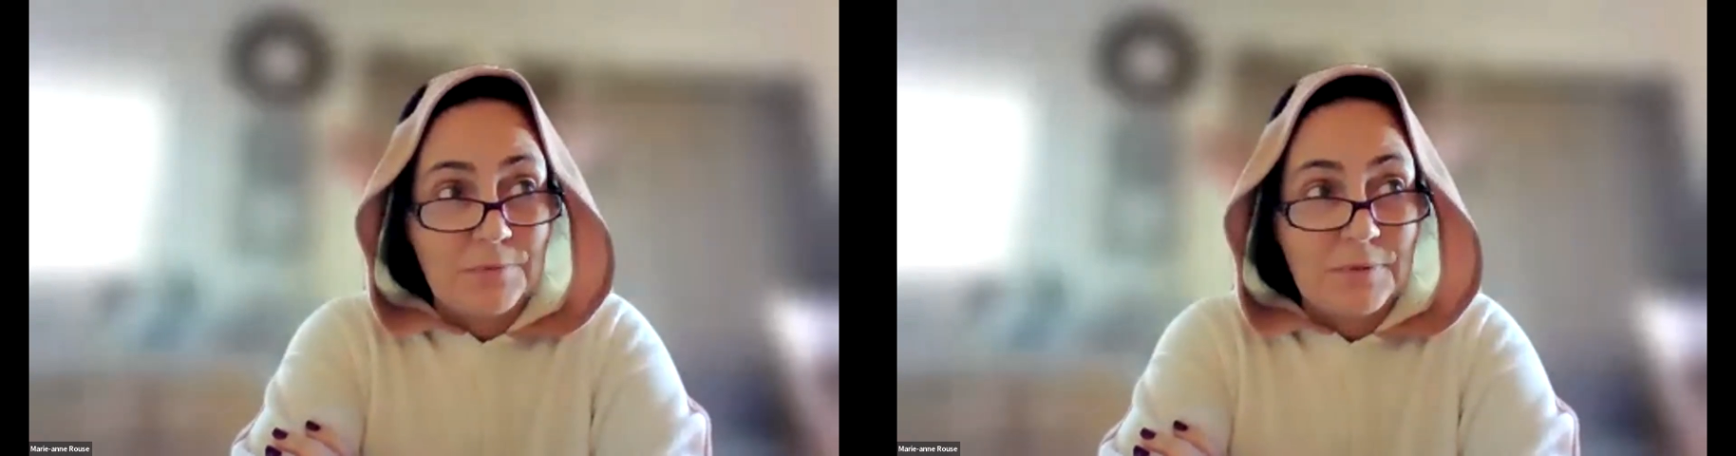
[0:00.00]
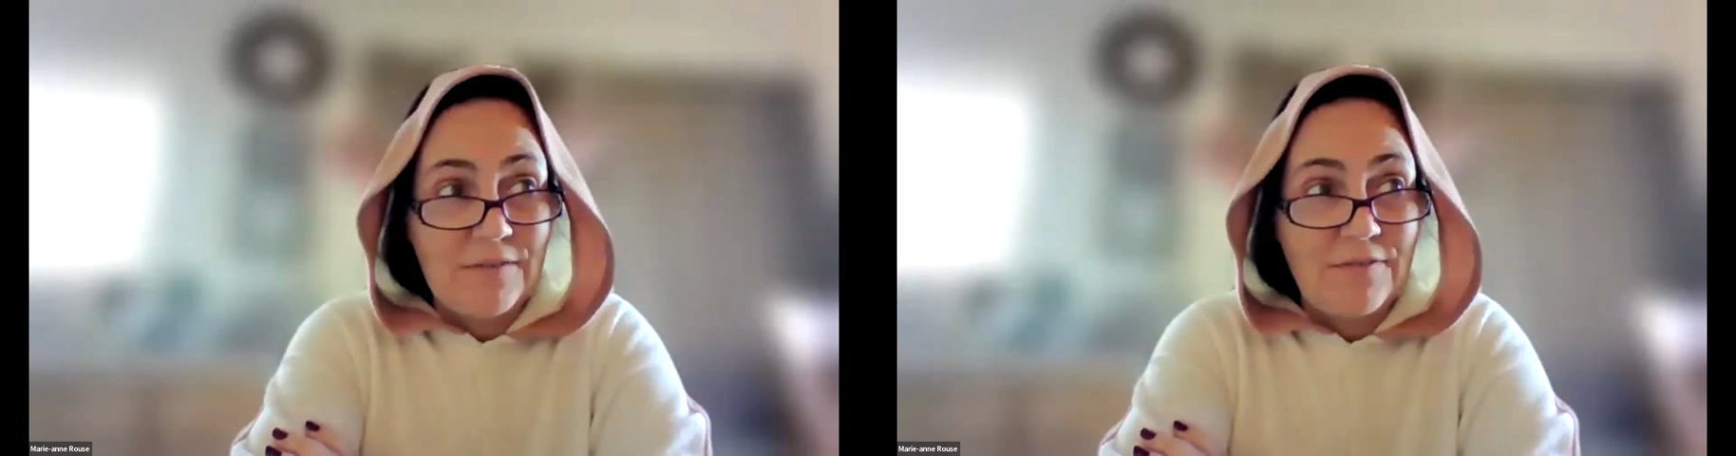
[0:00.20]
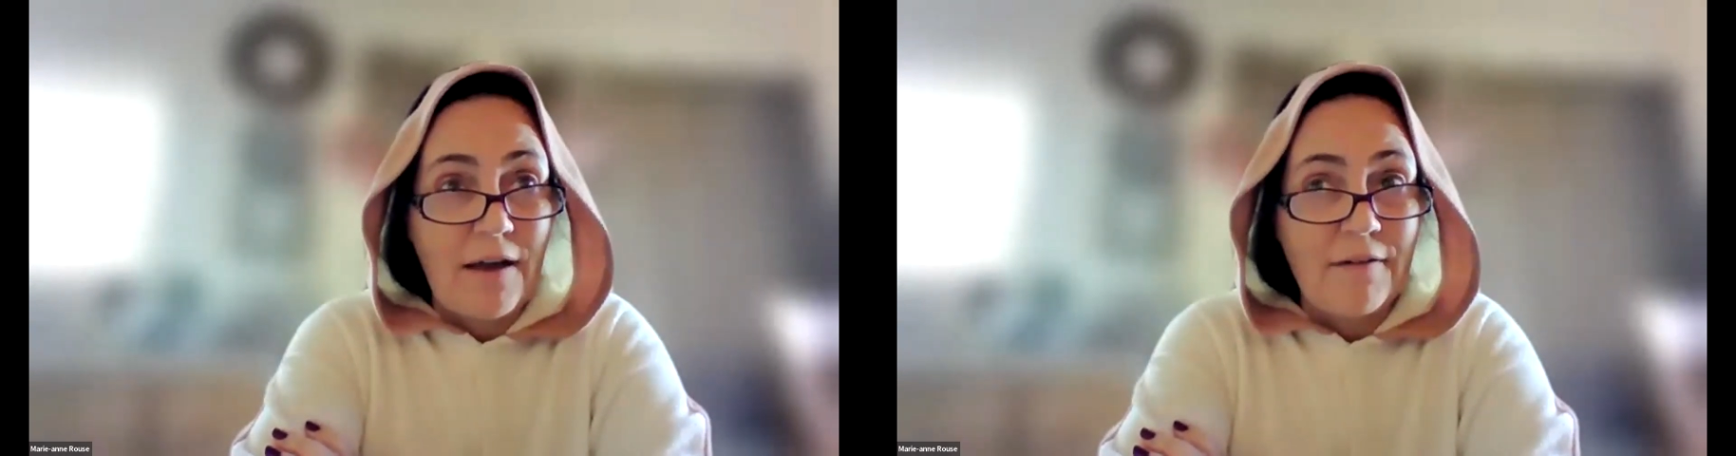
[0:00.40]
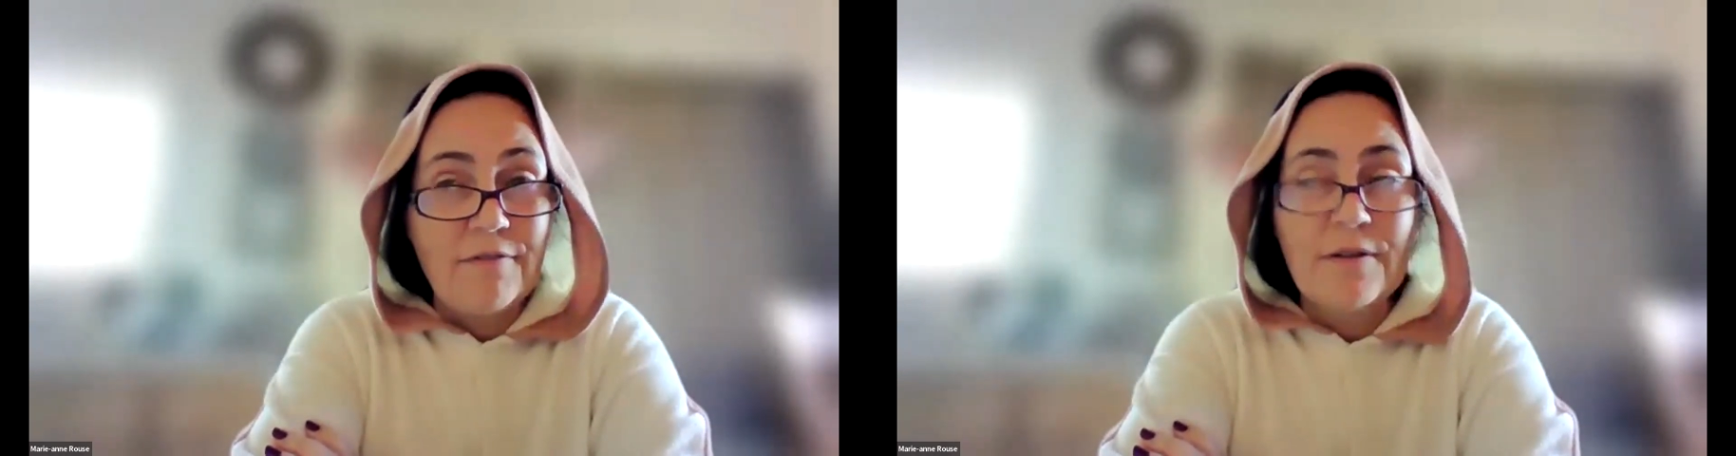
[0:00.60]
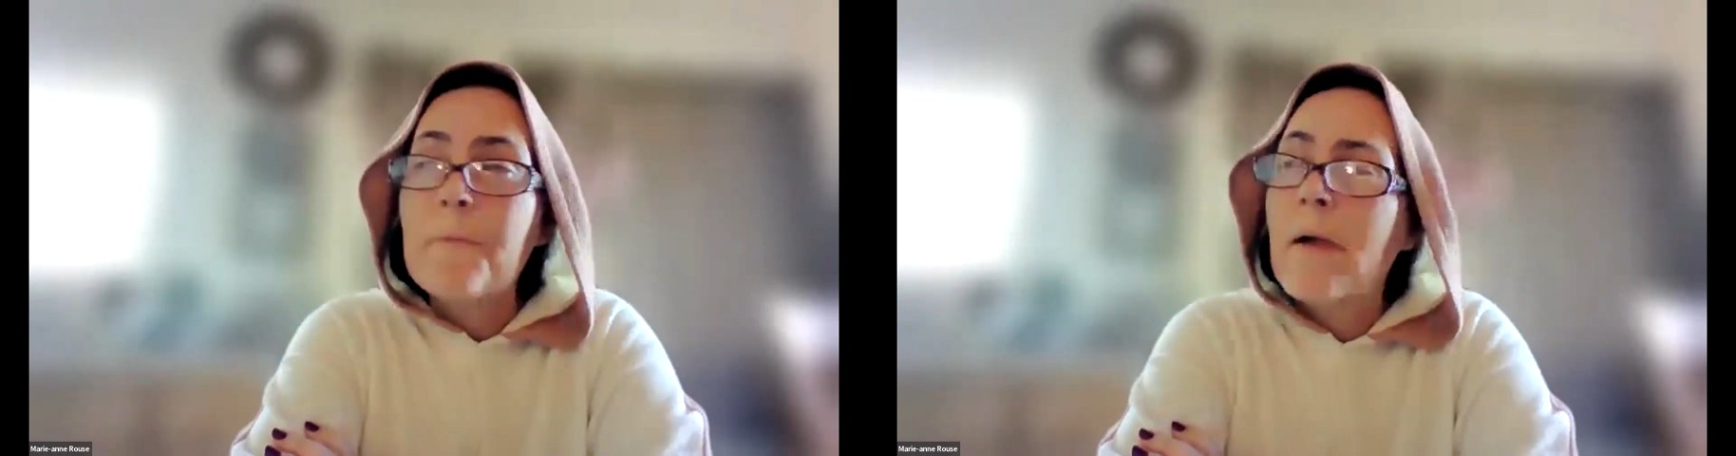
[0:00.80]
25,
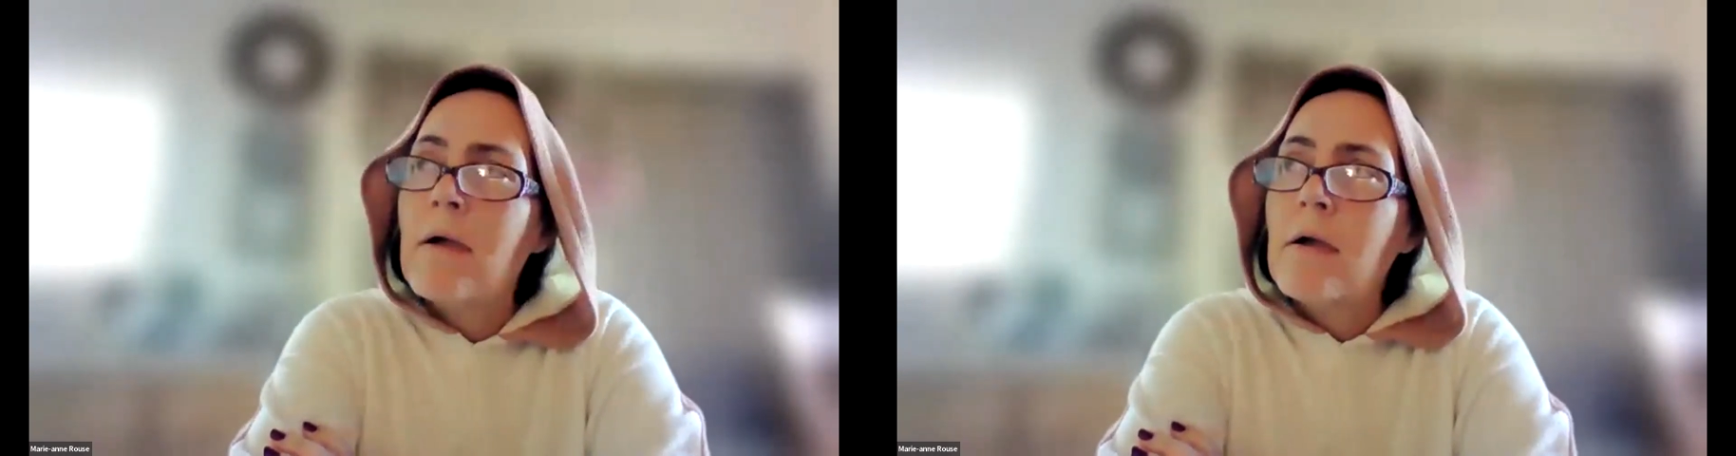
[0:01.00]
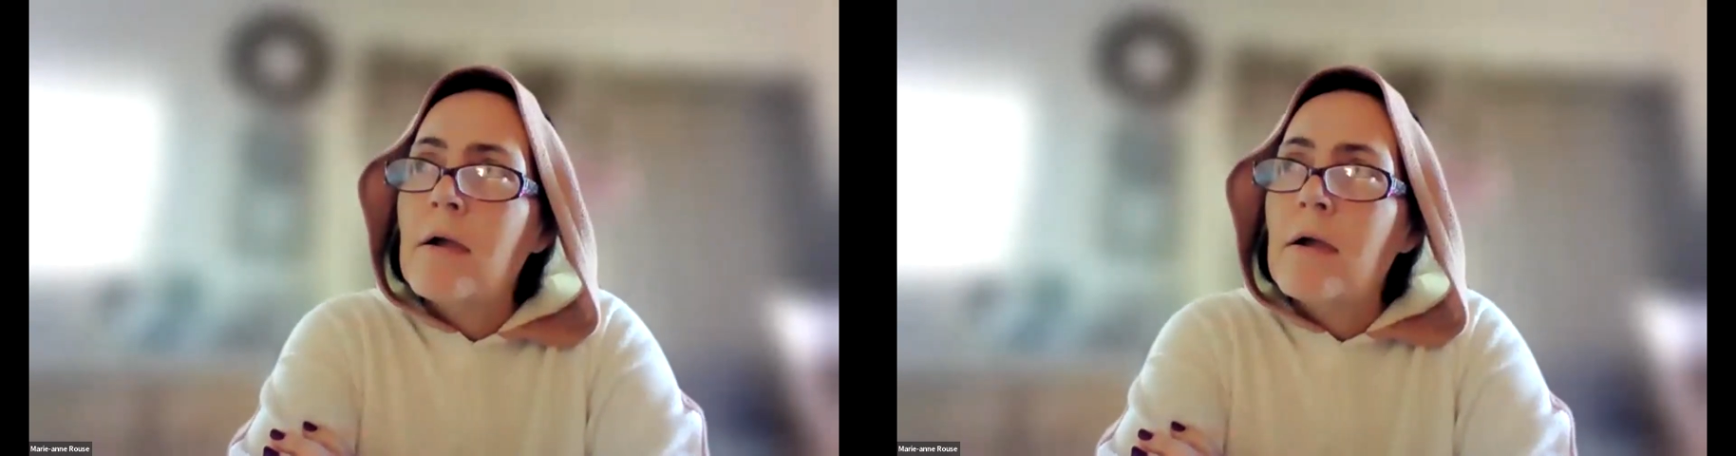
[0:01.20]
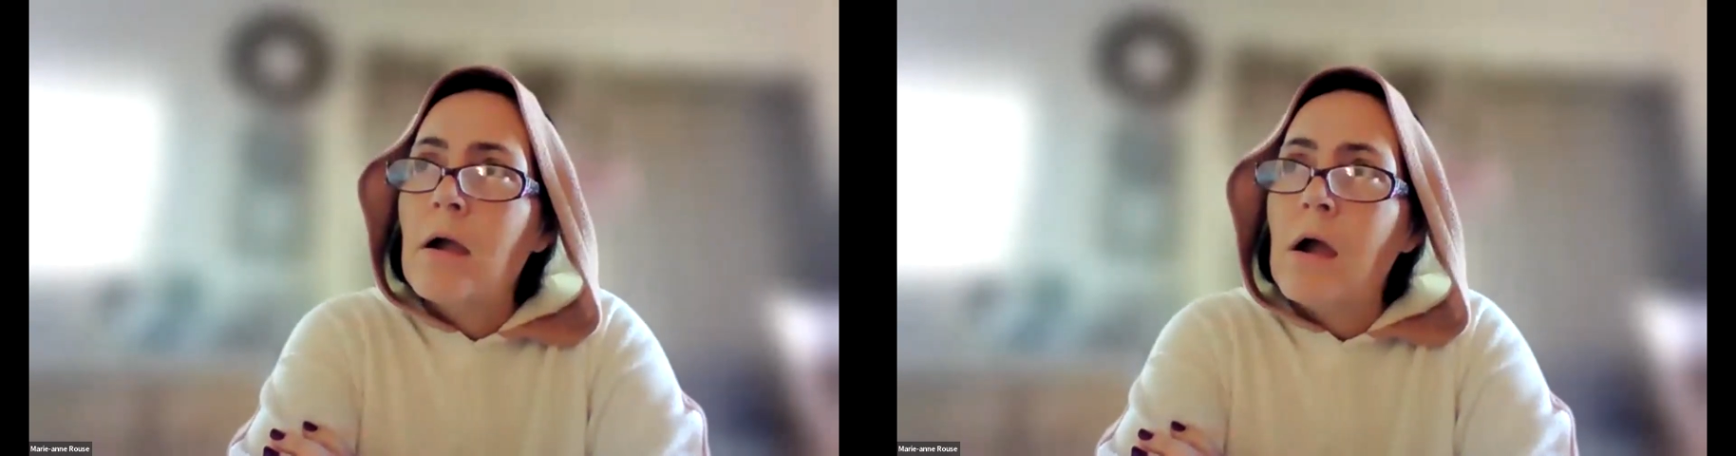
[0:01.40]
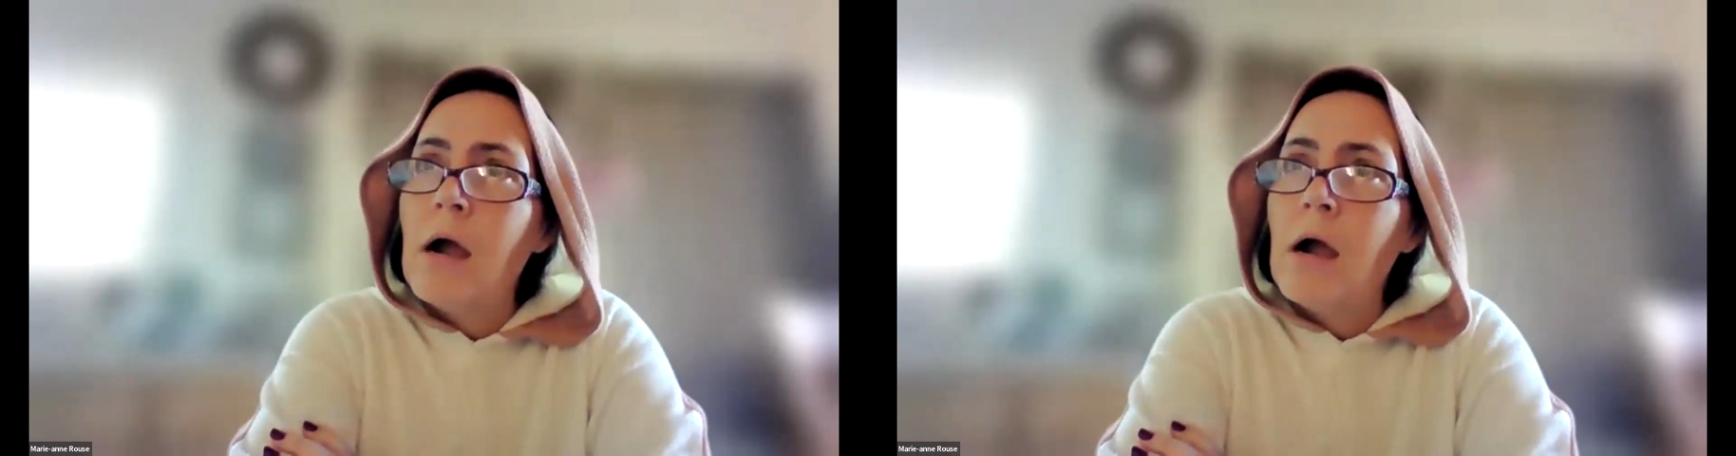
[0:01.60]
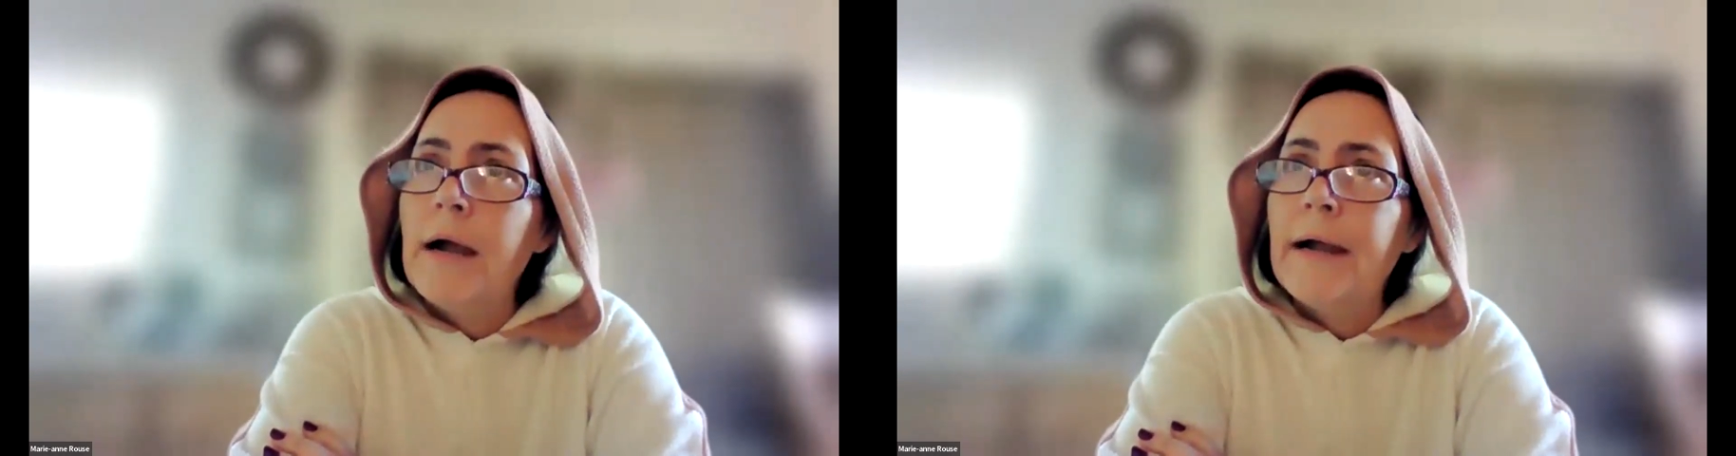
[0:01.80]

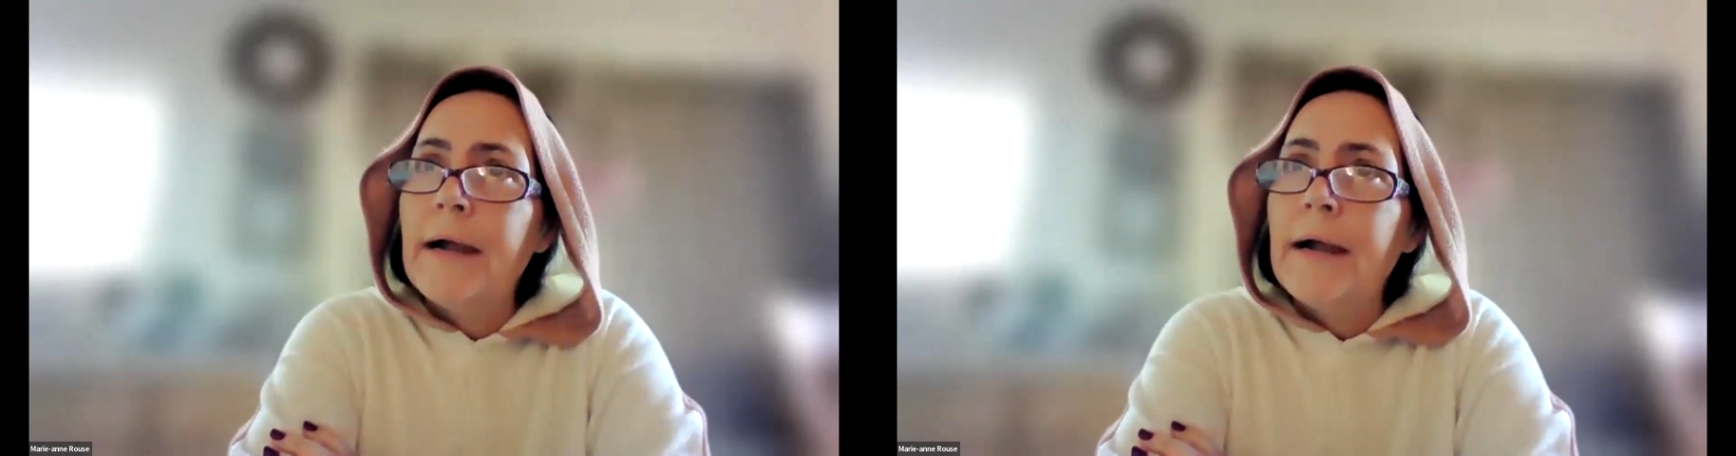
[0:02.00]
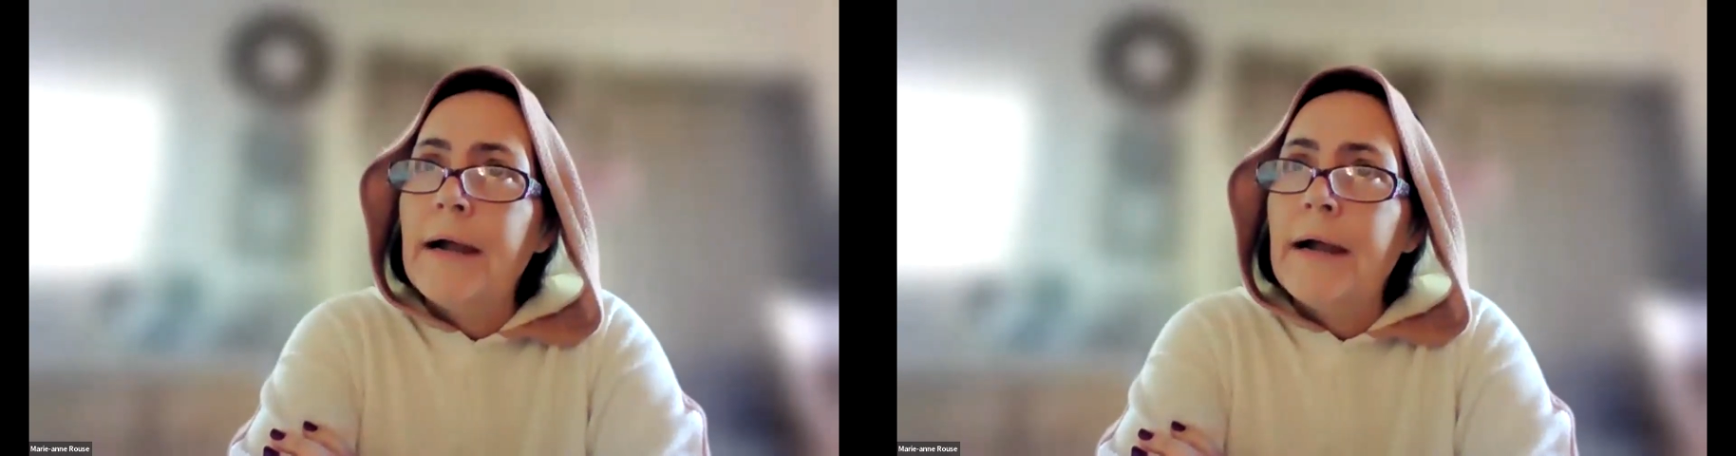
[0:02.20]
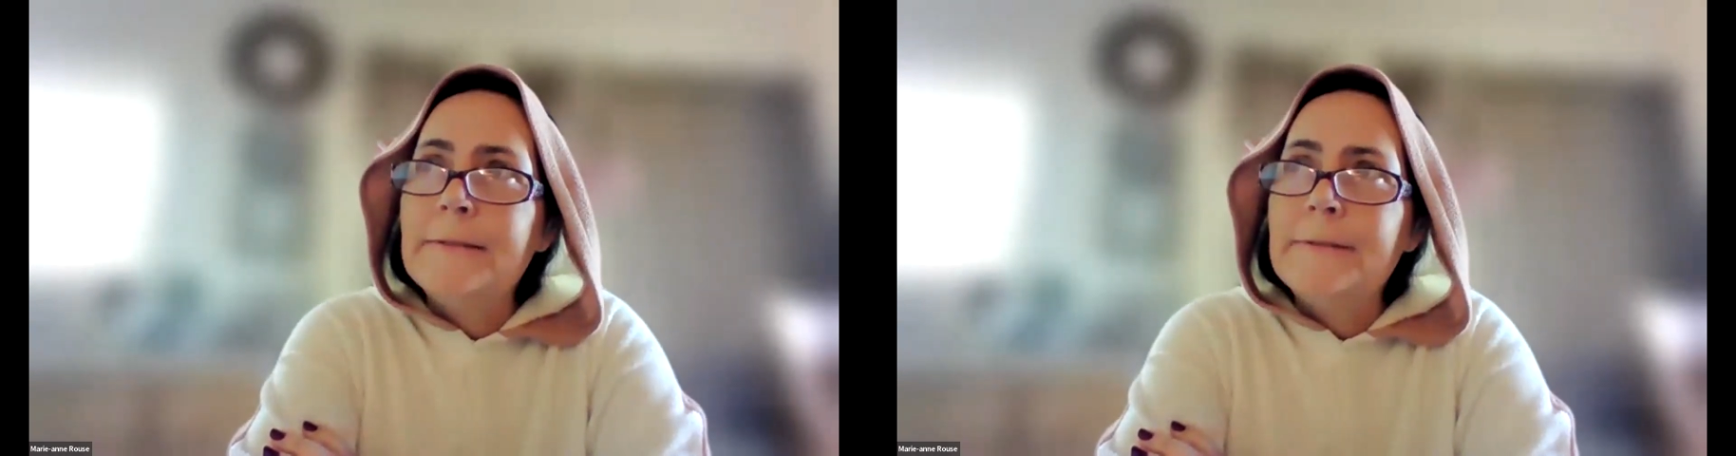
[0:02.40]
and